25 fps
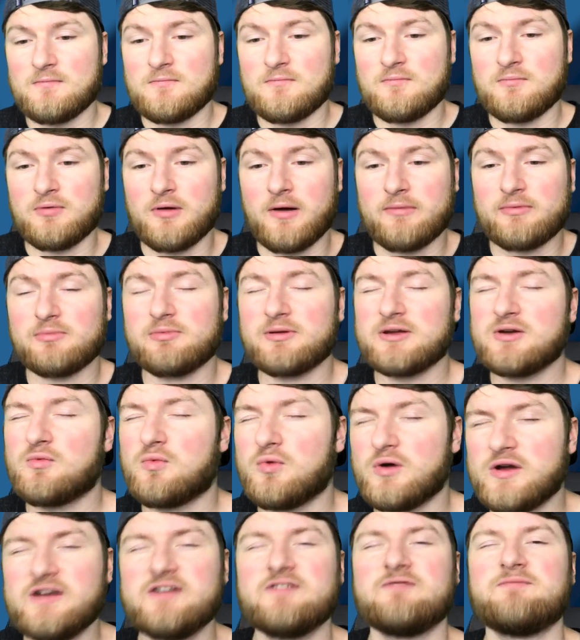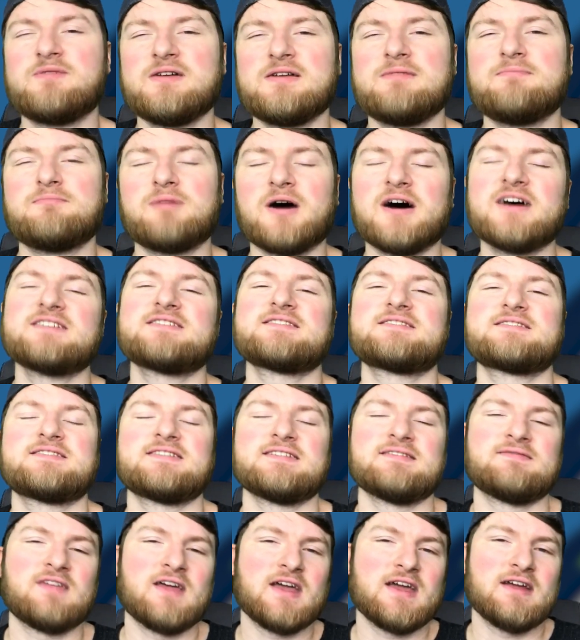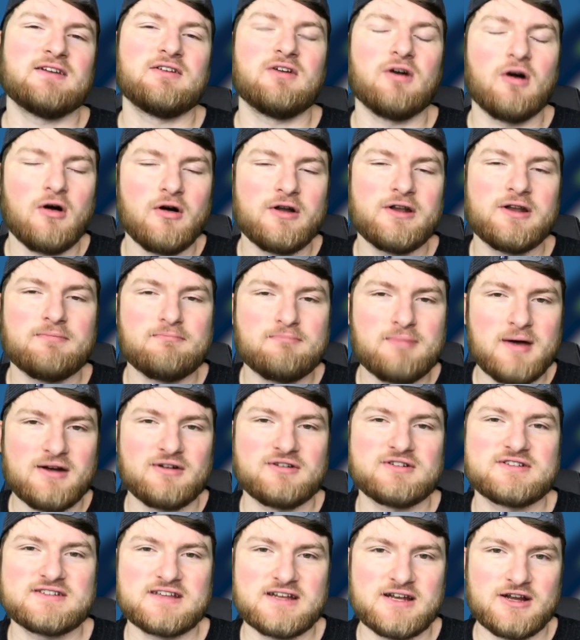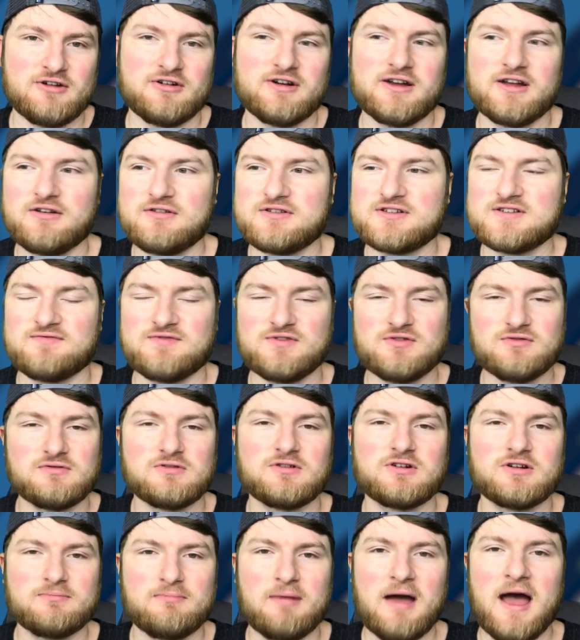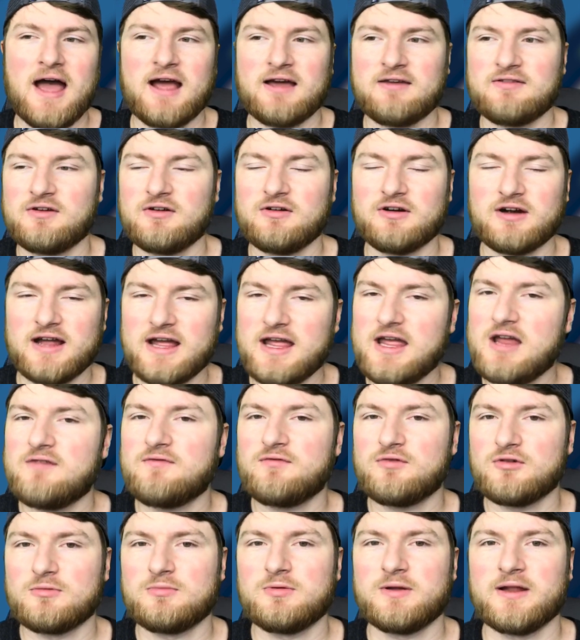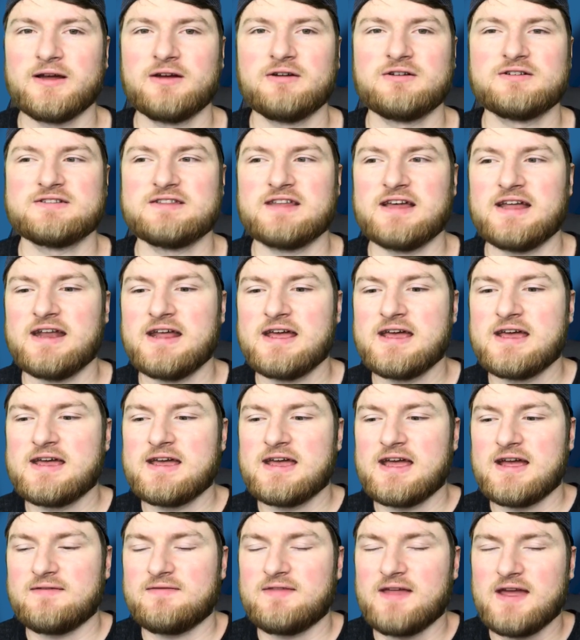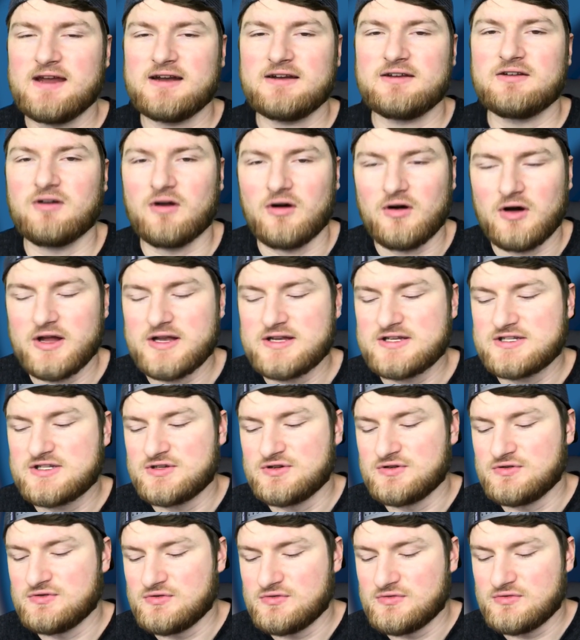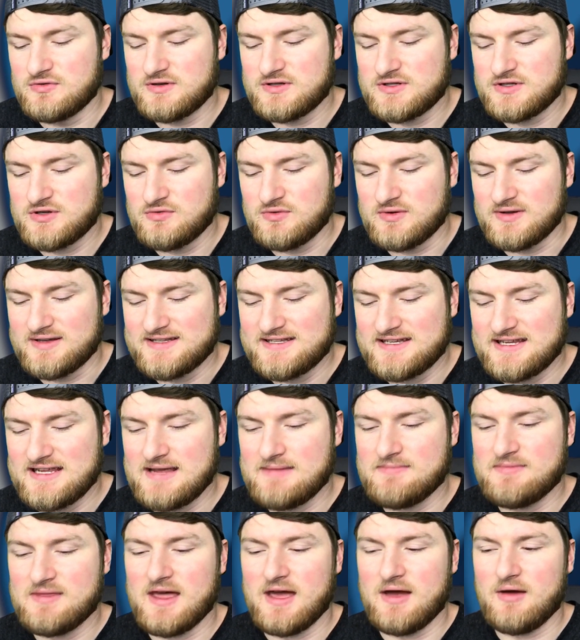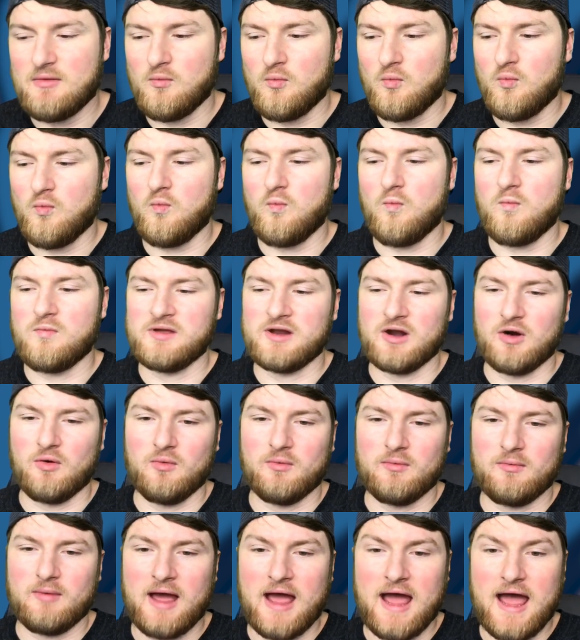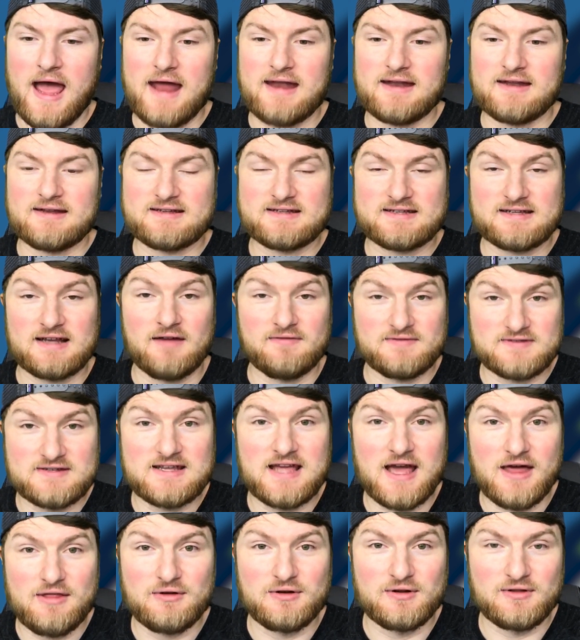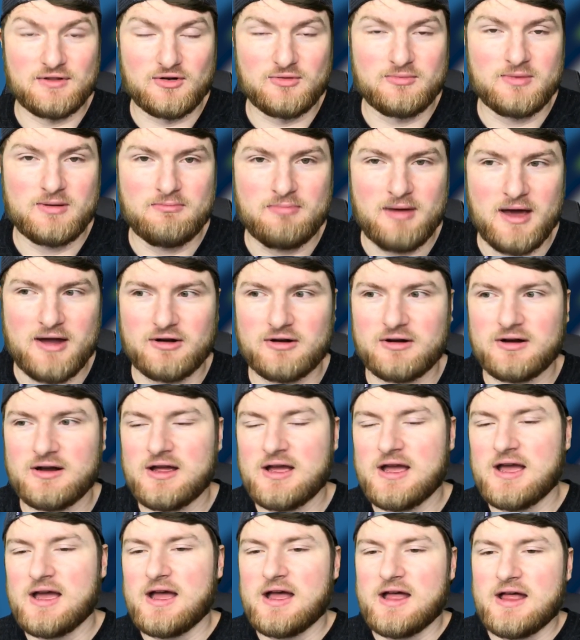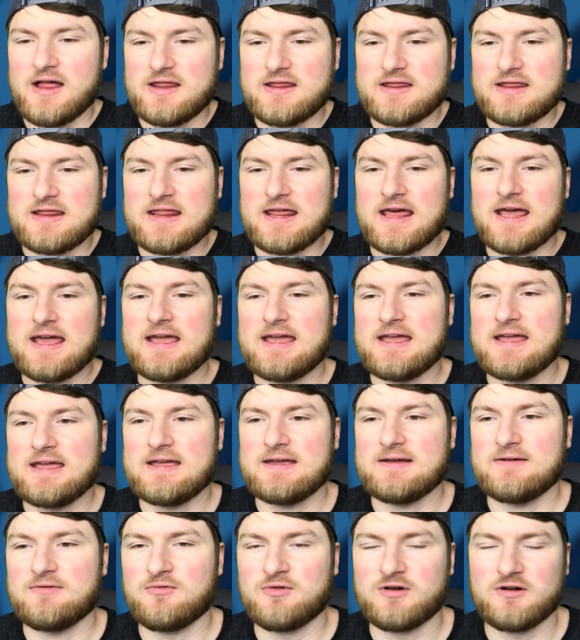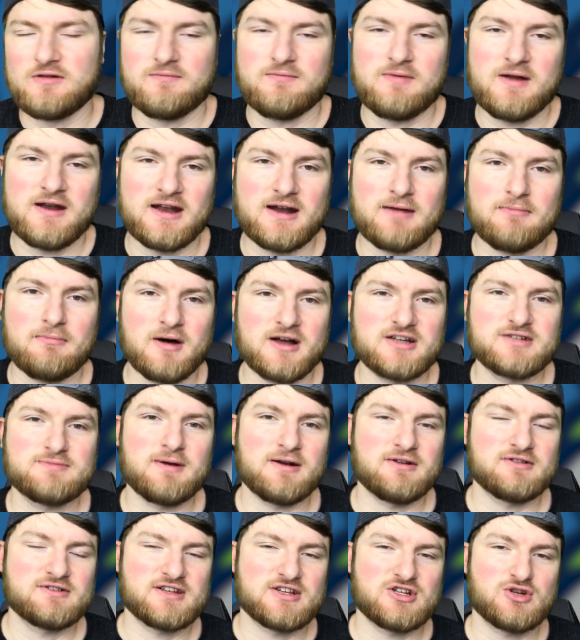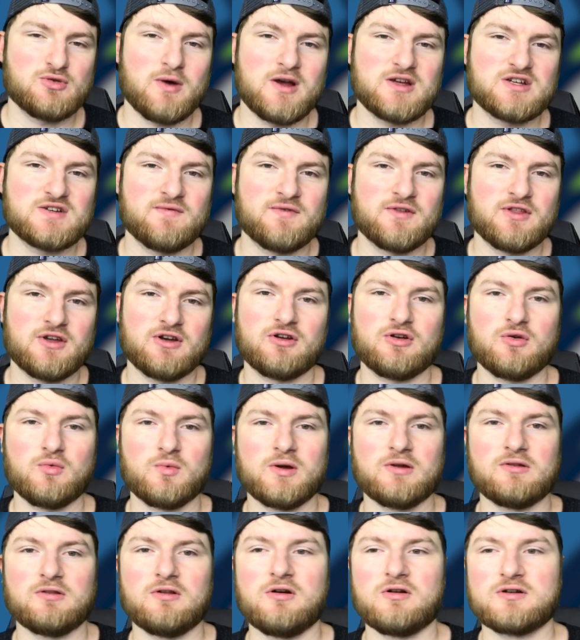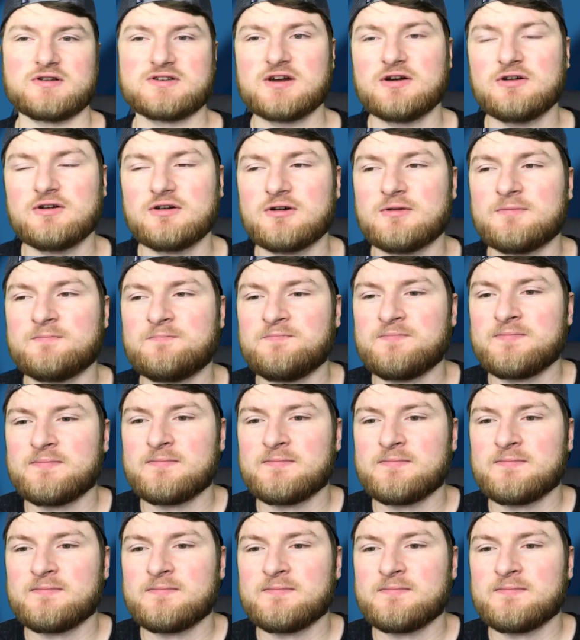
probably wouldn't have been busts if they had gone to better scenarios. If you look back, there are a handful of players that if they had gone to a team that, you know, had its stuff together a little bit better, they would have been in a much better situation for their career long term.